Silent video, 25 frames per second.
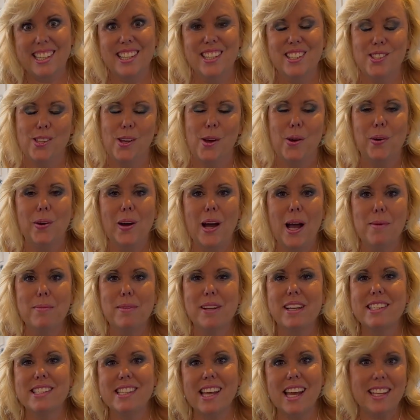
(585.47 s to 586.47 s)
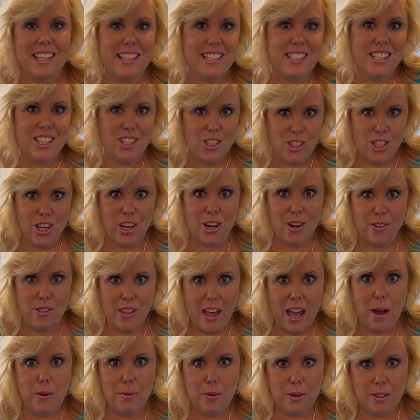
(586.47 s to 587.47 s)
So I'm excited to share
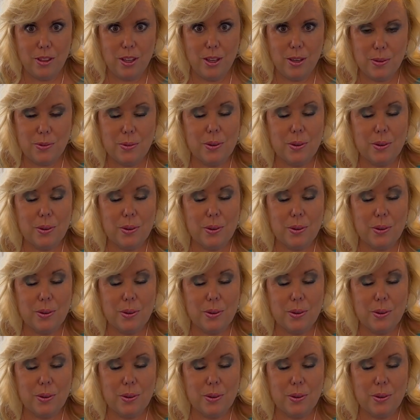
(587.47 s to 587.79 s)
that with you.